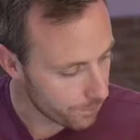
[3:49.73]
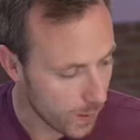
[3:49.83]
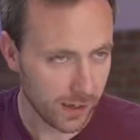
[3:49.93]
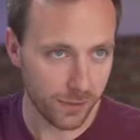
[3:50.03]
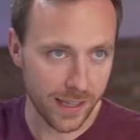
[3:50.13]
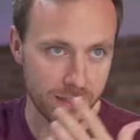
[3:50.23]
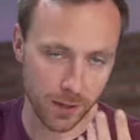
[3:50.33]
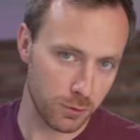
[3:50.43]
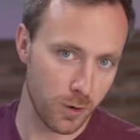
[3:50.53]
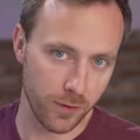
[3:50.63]
while it
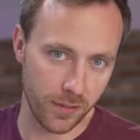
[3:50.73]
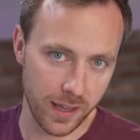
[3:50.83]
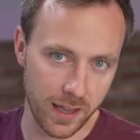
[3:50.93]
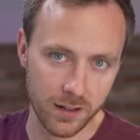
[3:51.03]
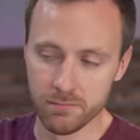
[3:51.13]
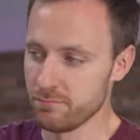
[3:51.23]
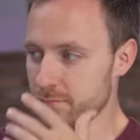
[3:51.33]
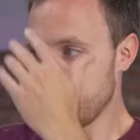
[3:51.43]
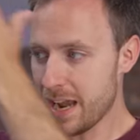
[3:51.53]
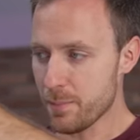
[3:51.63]
does remove the
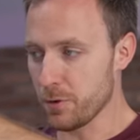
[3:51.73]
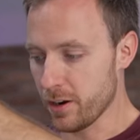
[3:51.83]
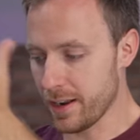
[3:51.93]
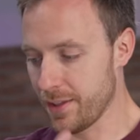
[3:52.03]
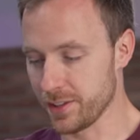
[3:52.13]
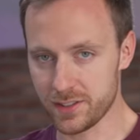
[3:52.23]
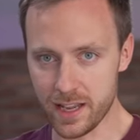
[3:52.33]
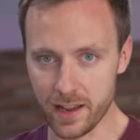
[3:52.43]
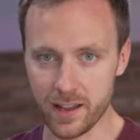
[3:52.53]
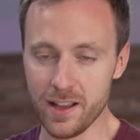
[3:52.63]
camera and the
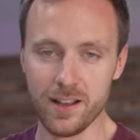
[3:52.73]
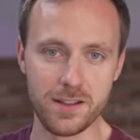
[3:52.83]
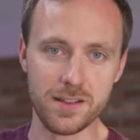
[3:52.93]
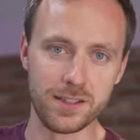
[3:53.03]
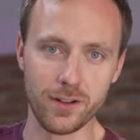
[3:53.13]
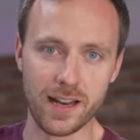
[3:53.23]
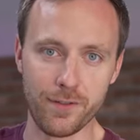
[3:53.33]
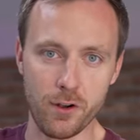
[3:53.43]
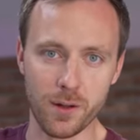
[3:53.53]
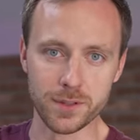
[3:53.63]
stick, you're still gonna have
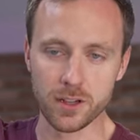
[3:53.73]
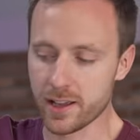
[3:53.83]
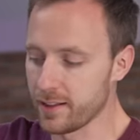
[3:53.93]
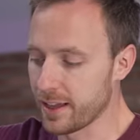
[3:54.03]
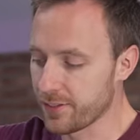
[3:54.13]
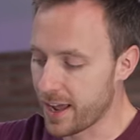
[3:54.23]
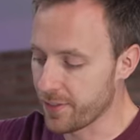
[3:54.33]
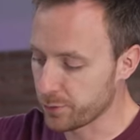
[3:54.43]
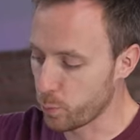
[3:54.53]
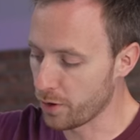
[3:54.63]
your arm stuck out like that.
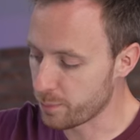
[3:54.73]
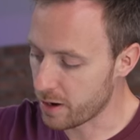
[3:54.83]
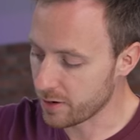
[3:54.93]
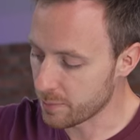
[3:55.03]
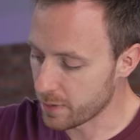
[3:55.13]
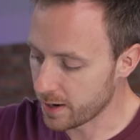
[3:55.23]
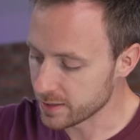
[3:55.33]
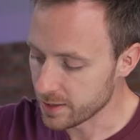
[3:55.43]
That's worth bearing in mind.